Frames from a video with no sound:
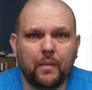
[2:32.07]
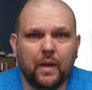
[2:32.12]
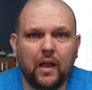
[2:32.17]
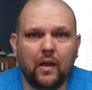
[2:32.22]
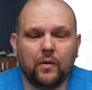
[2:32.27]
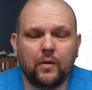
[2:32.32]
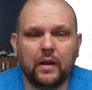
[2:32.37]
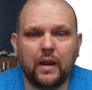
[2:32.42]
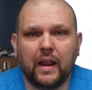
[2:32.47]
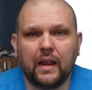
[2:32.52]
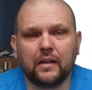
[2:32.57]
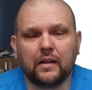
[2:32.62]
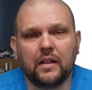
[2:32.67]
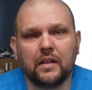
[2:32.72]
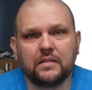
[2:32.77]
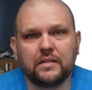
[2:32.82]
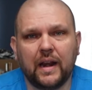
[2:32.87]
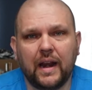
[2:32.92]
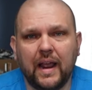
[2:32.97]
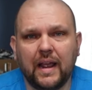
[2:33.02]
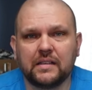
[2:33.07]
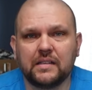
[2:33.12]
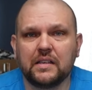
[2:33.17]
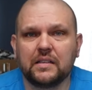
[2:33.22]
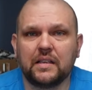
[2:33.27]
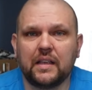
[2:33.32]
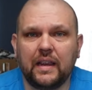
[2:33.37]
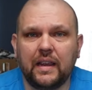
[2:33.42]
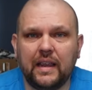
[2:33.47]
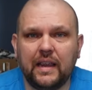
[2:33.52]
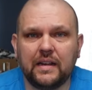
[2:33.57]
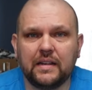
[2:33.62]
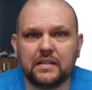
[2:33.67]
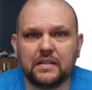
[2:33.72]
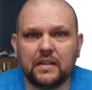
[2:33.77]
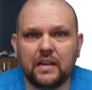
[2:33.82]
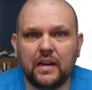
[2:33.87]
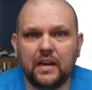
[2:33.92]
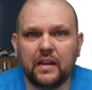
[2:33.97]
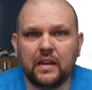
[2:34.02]
Mountain because it acts as a heat
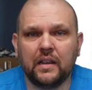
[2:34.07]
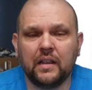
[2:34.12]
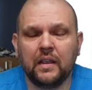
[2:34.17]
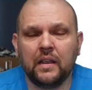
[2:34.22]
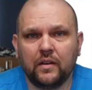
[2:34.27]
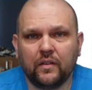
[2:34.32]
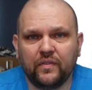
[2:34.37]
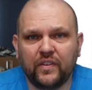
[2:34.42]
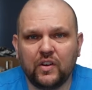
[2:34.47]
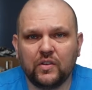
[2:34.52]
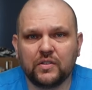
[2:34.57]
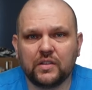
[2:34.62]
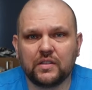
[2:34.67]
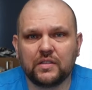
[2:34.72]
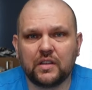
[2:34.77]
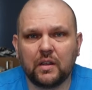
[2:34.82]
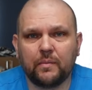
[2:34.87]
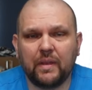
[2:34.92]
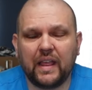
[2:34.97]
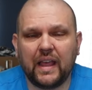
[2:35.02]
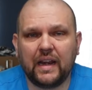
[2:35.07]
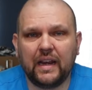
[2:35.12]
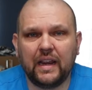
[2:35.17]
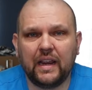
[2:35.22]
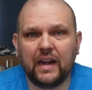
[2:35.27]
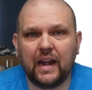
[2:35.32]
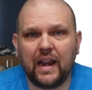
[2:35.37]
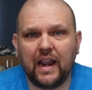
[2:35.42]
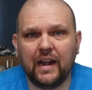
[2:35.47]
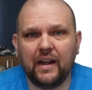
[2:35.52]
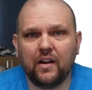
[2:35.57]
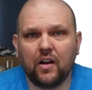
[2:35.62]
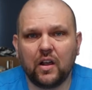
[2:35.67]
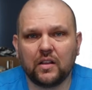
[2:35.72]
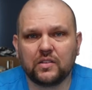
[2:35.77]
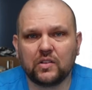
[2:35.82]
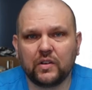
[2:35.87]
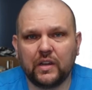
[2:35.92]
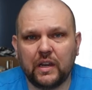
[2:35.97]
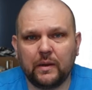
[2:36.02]
sink, diffuses some of that heat, and it
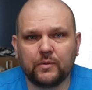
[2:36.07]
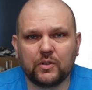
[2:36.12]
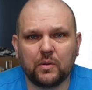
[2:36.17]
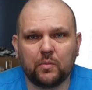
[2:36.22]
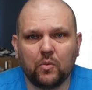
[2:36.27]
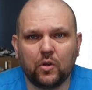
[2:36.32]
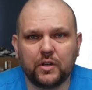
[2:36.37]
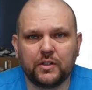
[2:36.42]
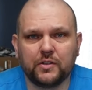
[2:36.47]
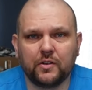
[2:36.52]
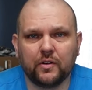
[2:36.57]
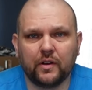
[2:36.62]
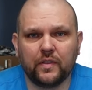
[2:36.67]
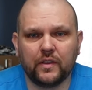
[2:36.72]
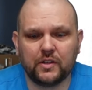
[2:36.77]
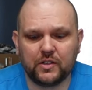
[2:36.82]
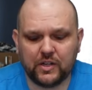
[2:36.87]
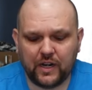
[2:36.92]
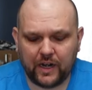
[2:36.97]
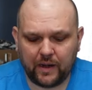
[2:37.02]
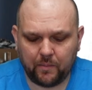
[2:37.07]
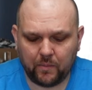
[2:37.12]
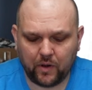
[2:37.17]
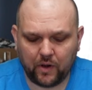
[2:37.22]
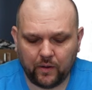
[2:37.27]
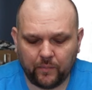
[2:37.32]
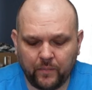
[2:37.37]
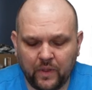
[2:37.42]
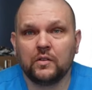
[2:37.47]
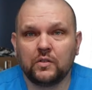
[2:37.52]
also keeps some moisture in the chamber.